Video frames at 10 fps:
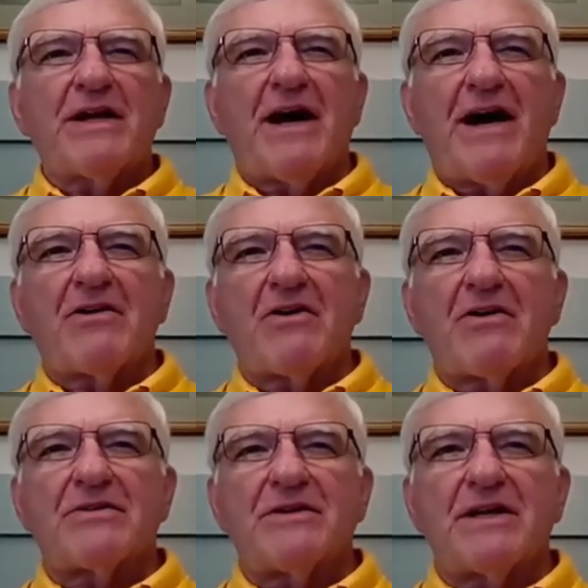When
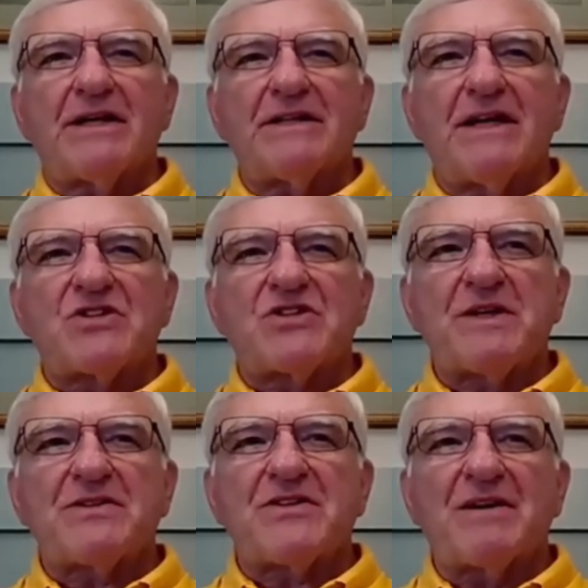I heard
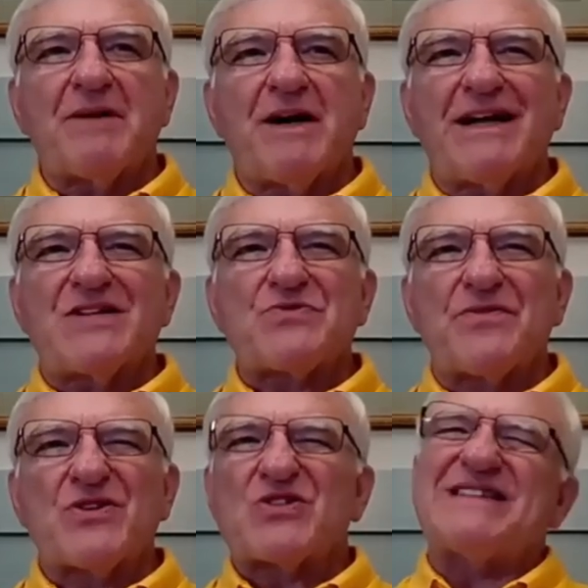David Schmidt talk about
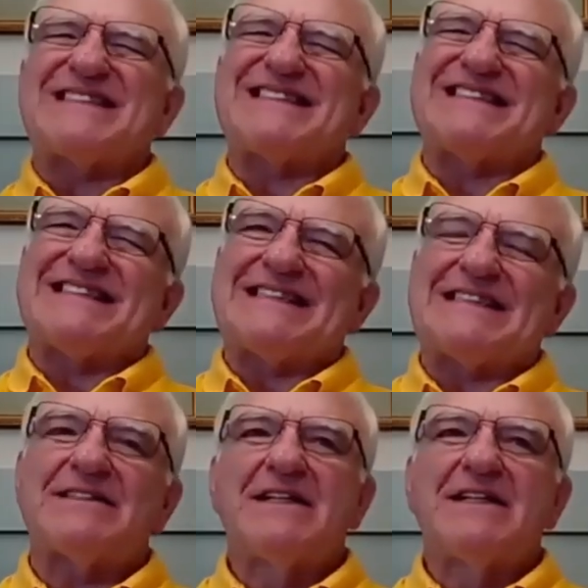age reversal, I said,